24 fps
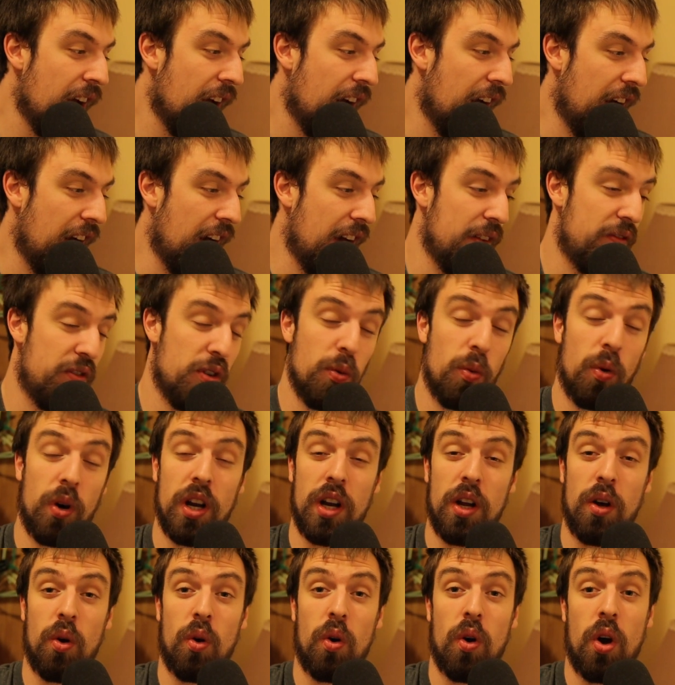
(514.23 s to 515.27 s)
If you want
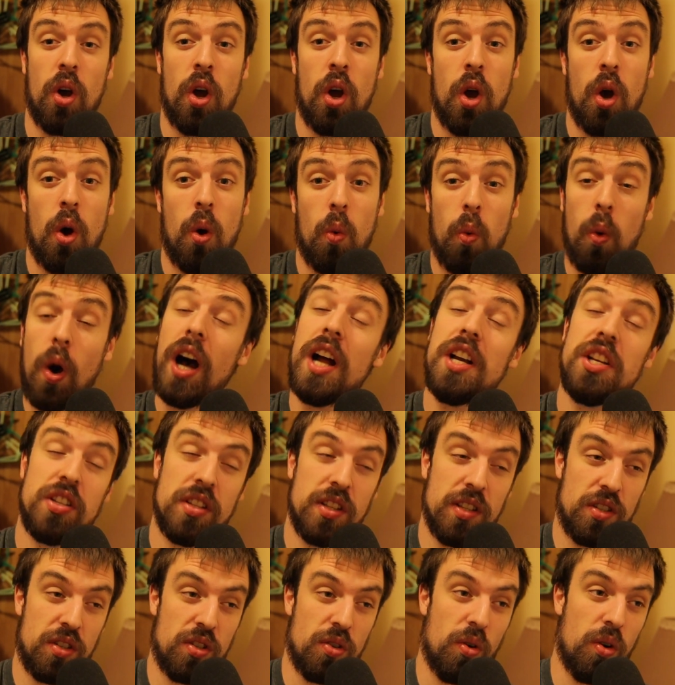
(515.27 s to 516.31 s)
to watch
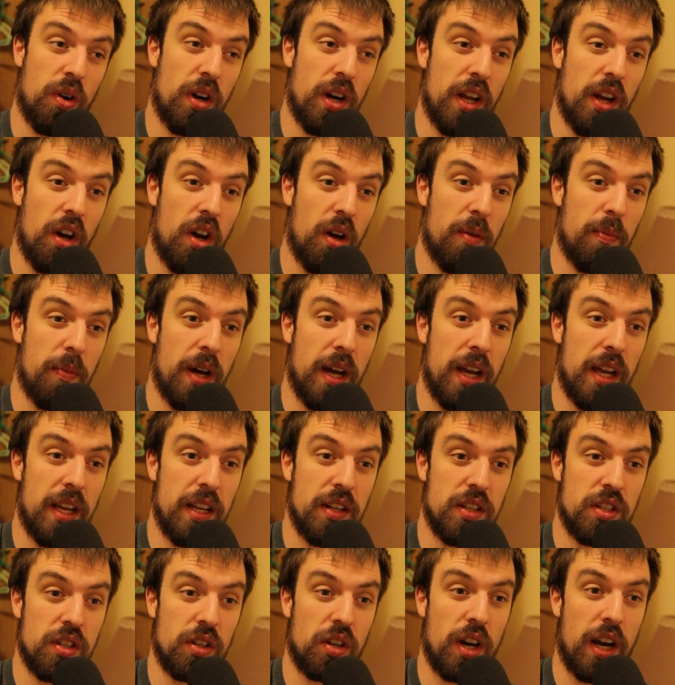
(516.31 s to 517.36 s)
the story on my
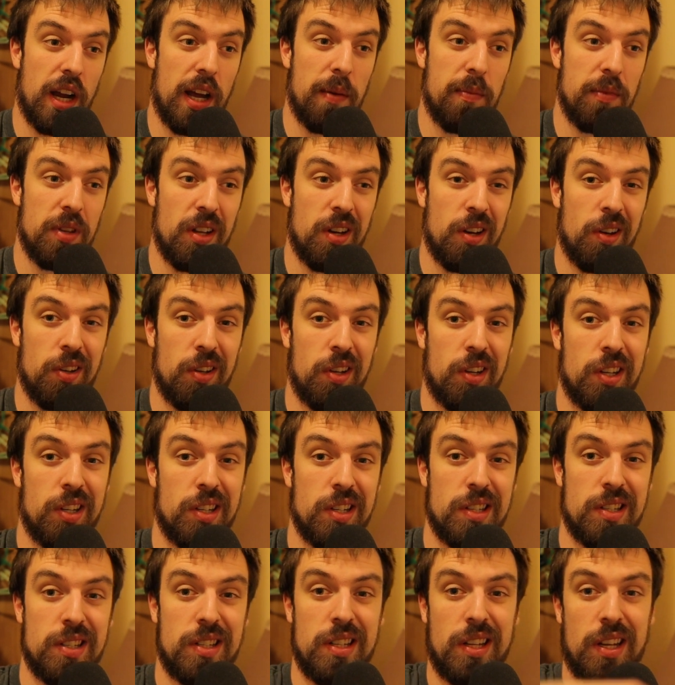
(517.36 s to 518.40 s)
Instagram, you can
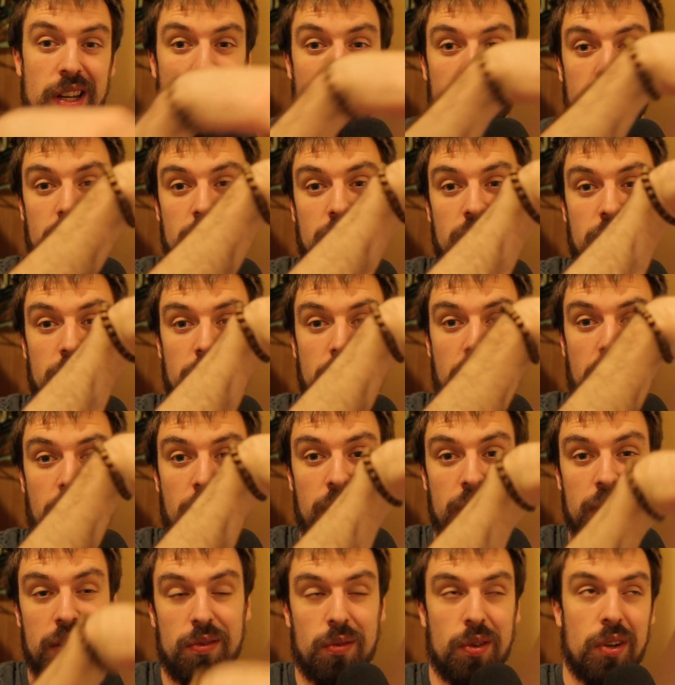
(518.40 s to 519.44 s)
just click that
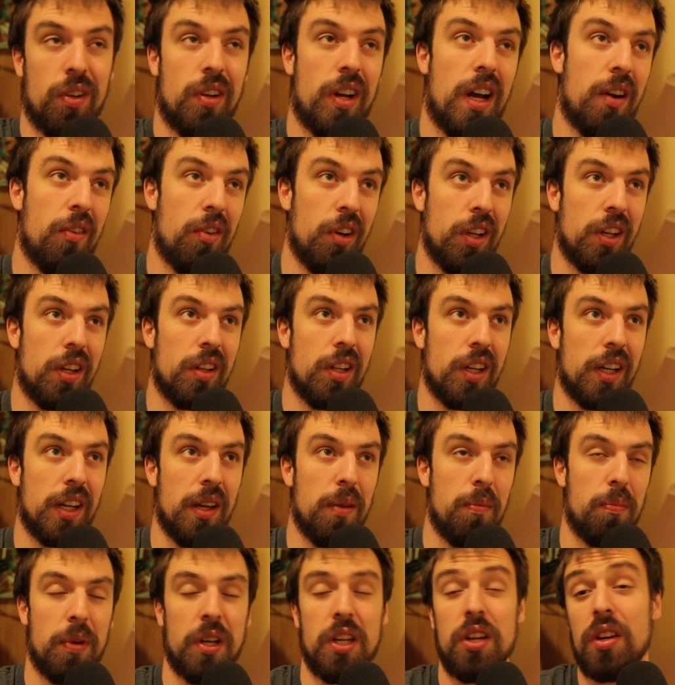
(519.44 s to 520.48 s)
right. Well, not really click
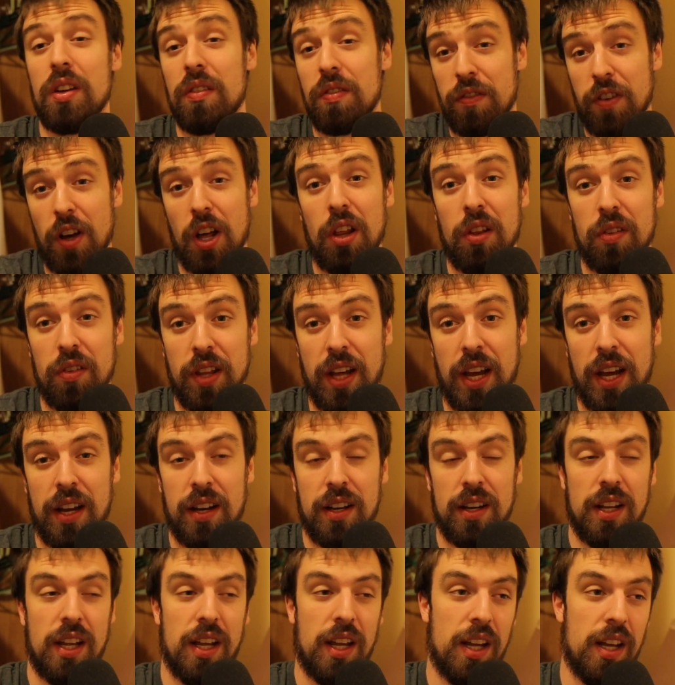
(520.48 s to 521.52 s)
it, but you can follow that,
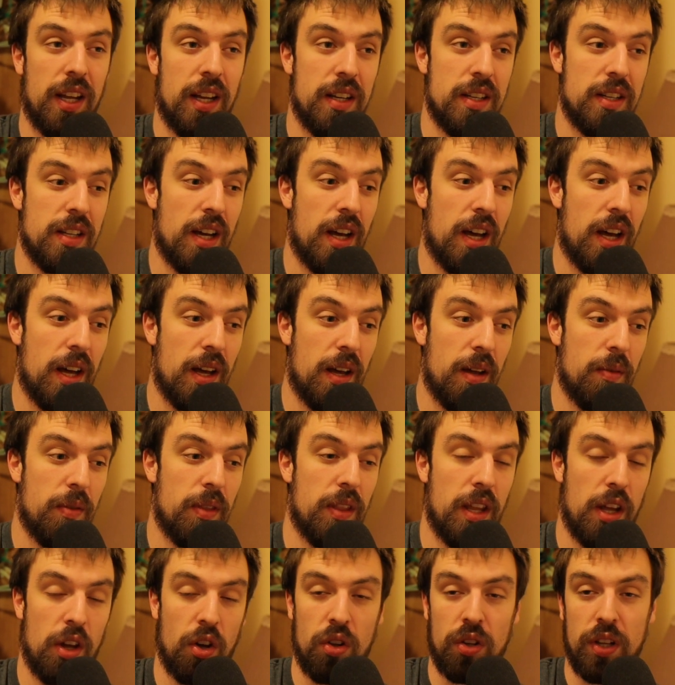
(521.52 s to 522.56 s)
and
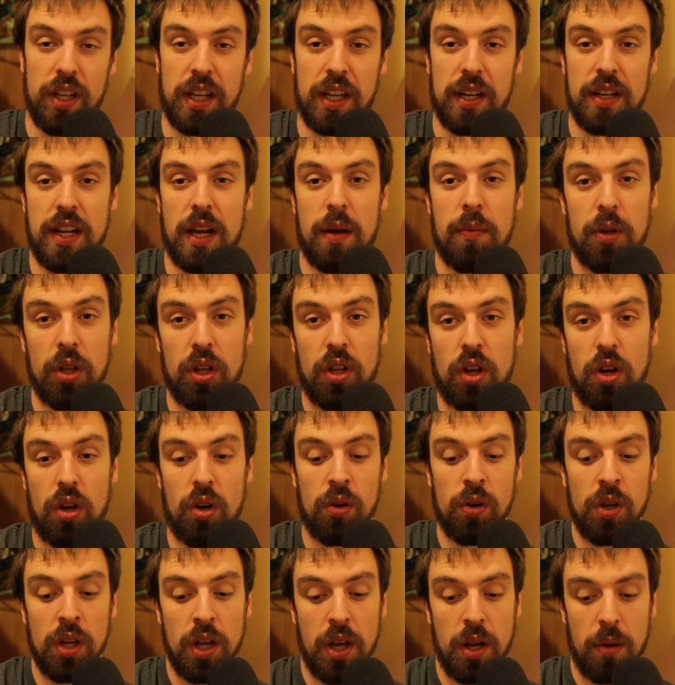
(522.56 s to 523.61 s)
it'll link it down
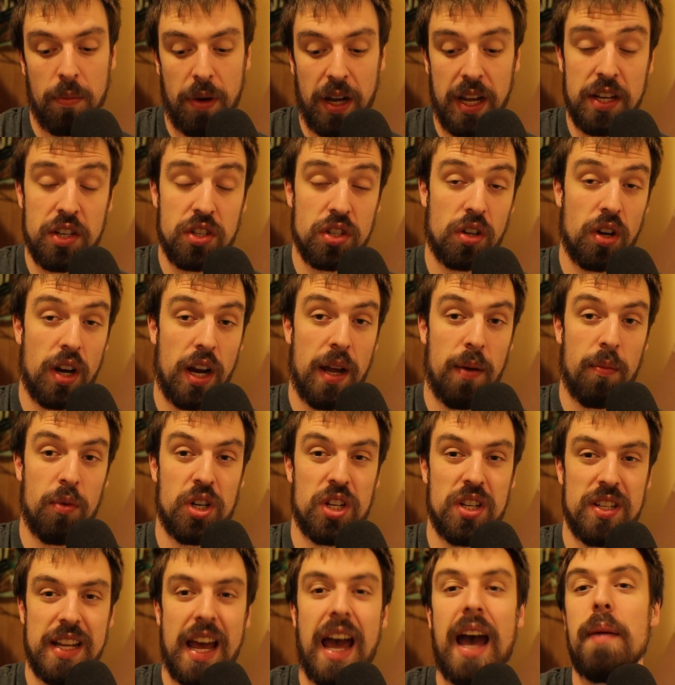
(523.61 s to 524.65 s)
below. My Instagram,
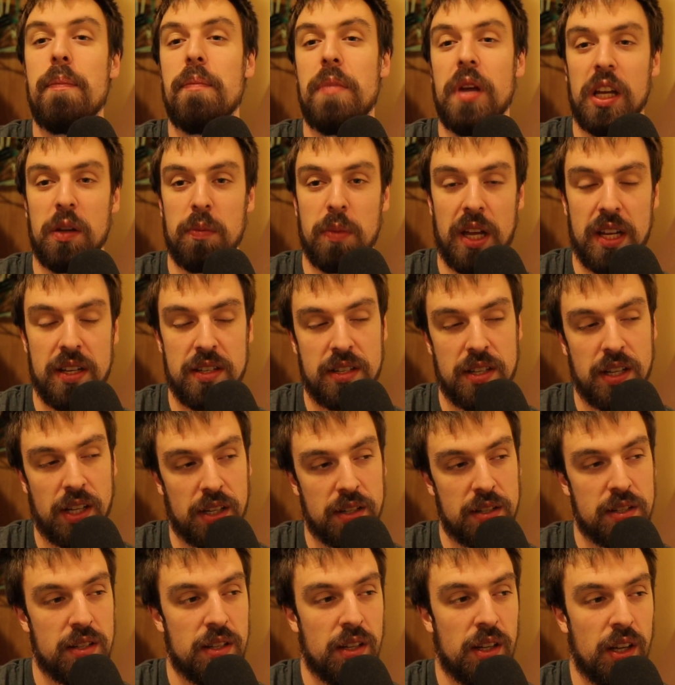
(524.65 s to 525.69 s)
which is at
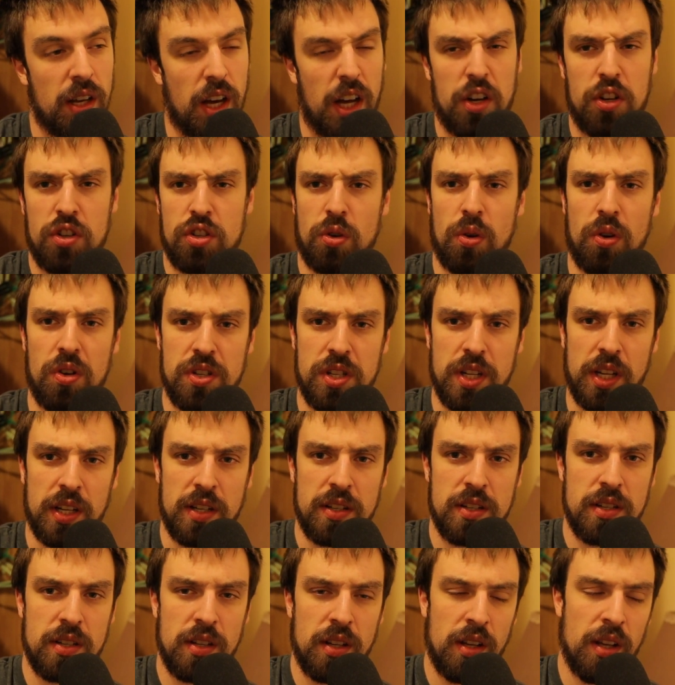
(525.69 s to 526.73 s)

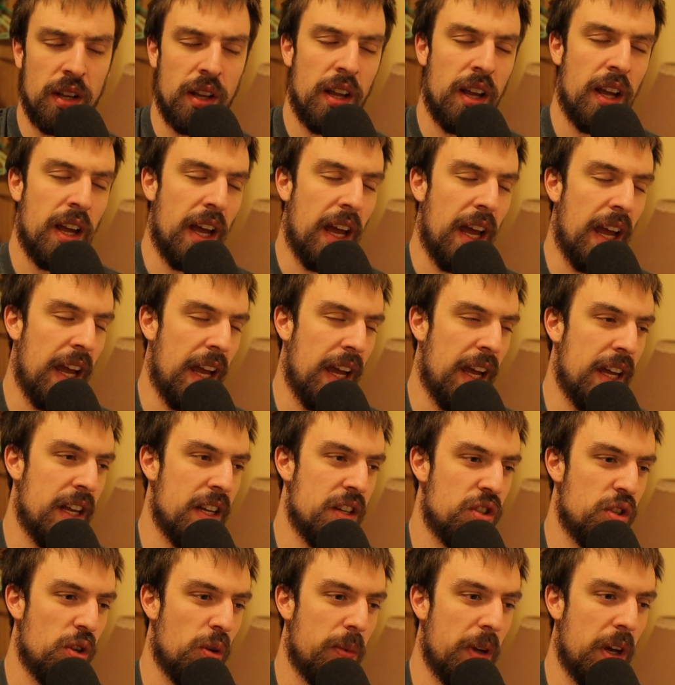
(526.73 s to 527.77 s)
@BigBen6_6,
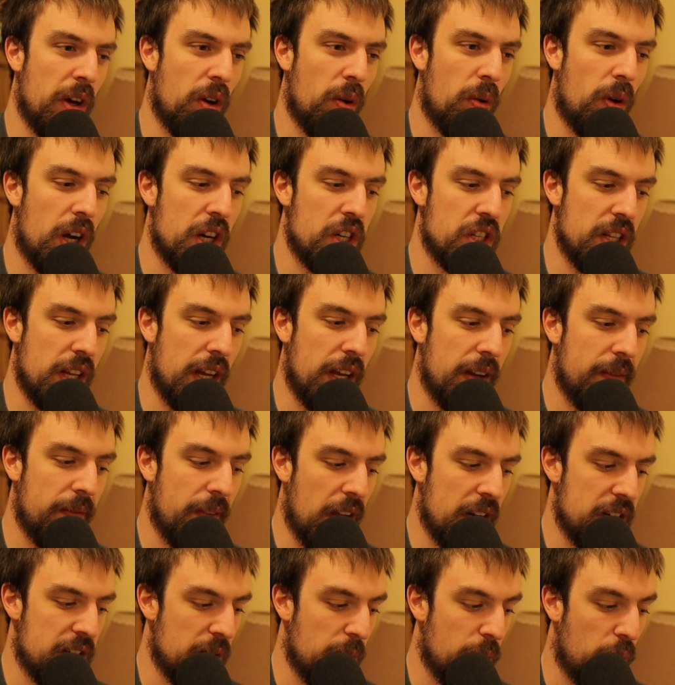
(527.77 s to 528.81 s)
and you'll be able to watch that
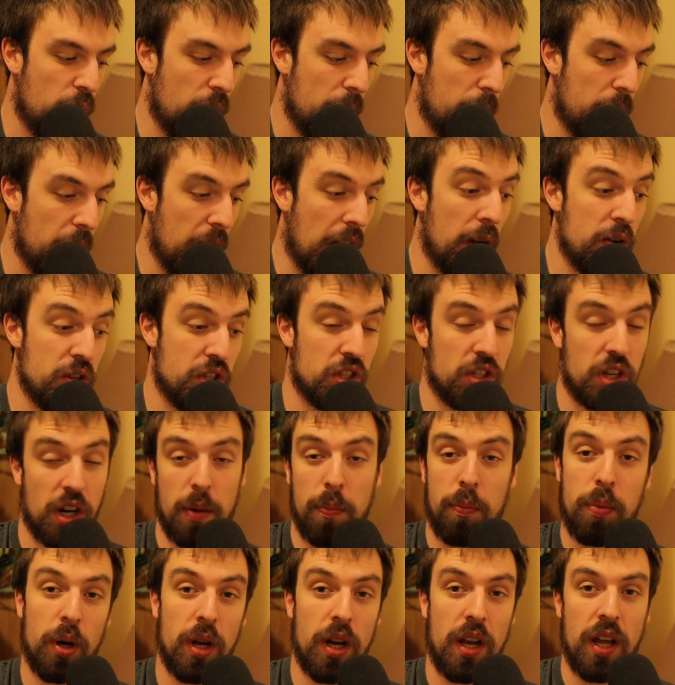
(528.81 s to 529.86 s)
at some point. But I was just going
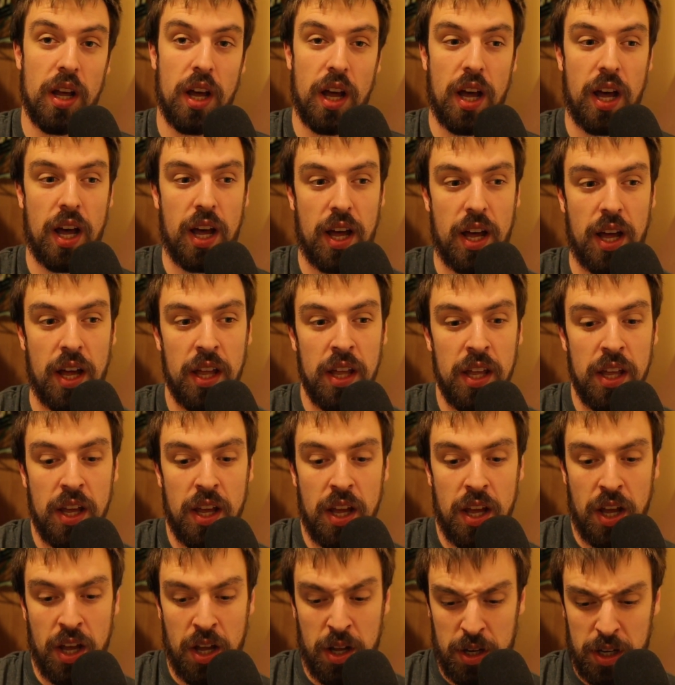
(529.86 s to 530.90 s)
to put kind
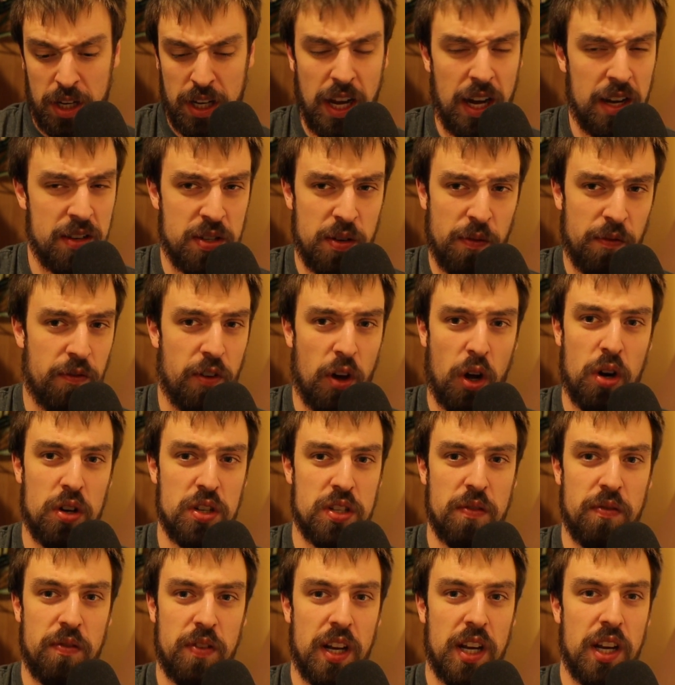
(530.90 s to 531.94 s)
of some photos
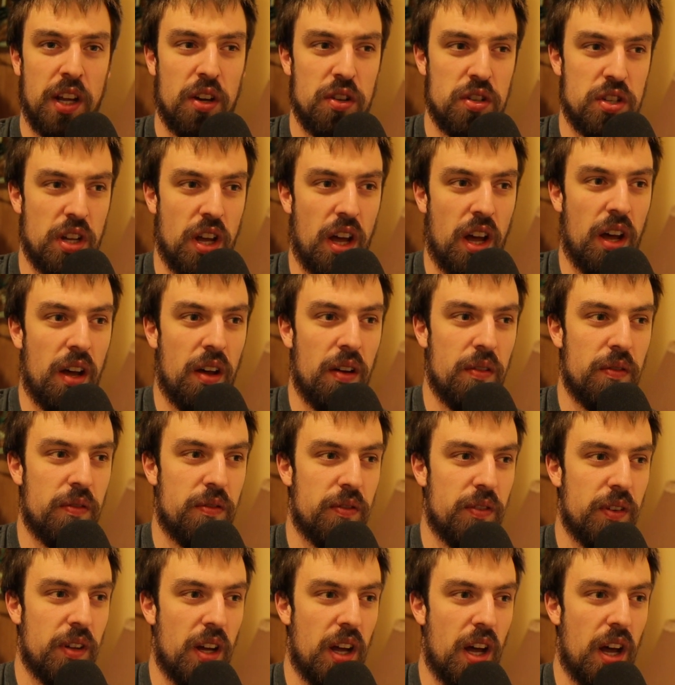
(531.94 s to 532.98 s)
and videos
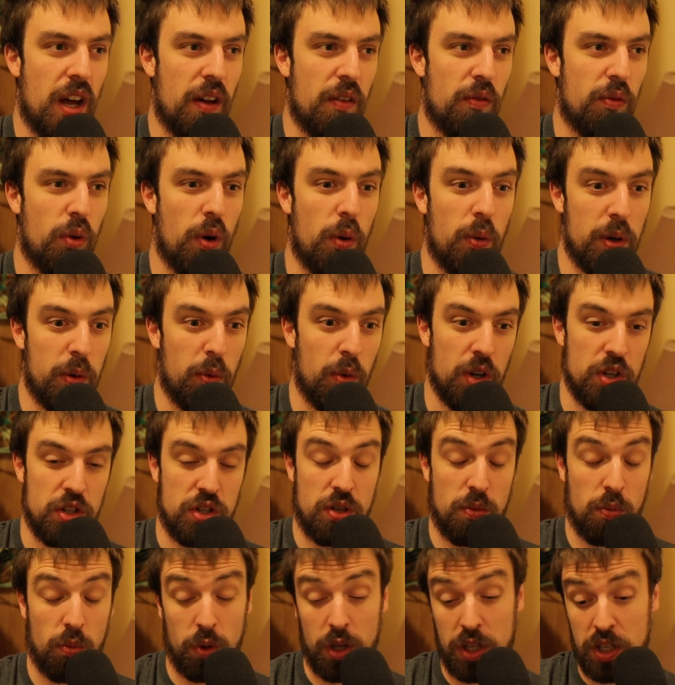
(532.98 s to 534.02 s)
of what
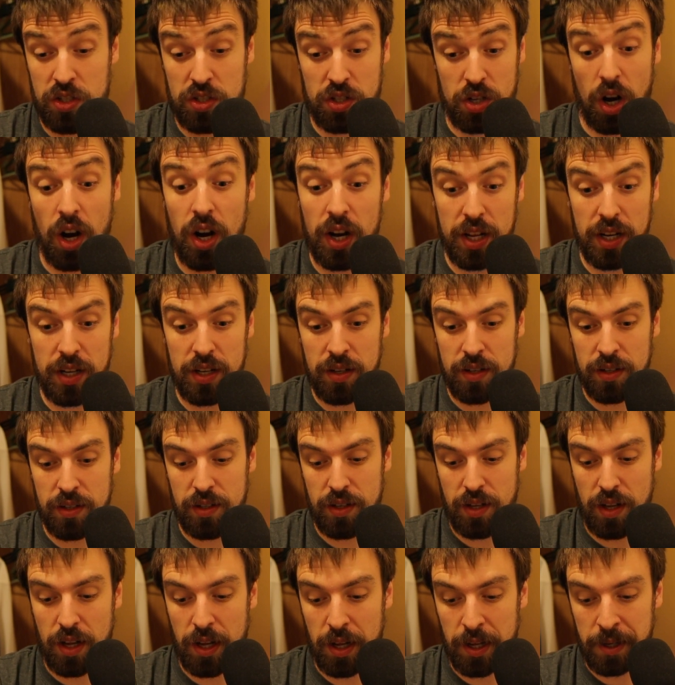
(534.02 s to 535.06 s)
we started,
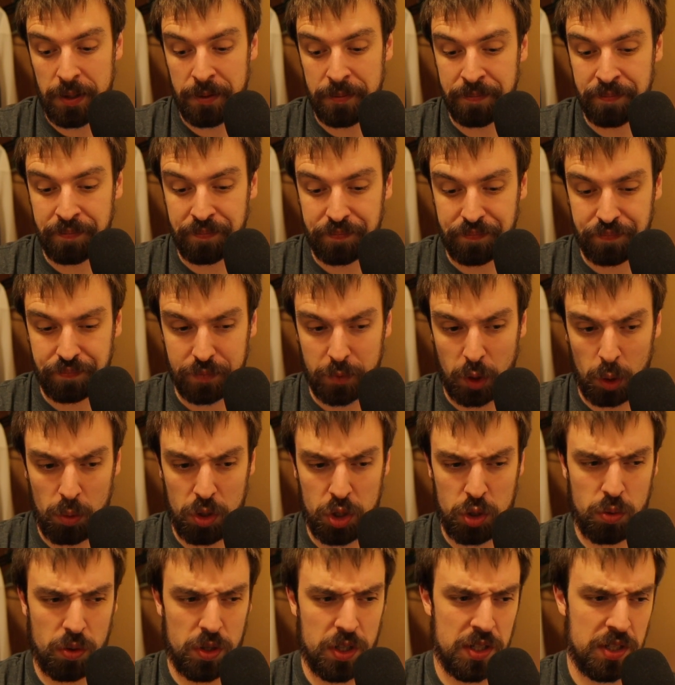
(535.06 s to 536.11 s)

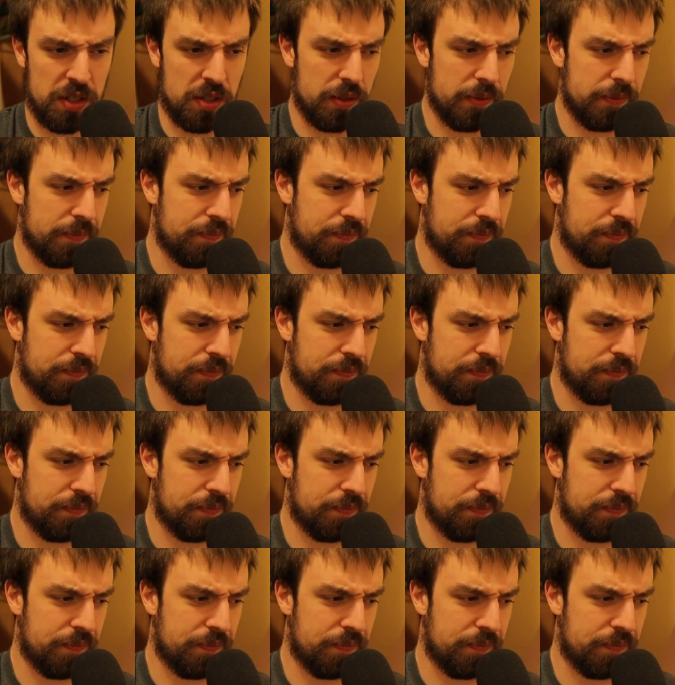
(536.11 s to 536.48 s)
which was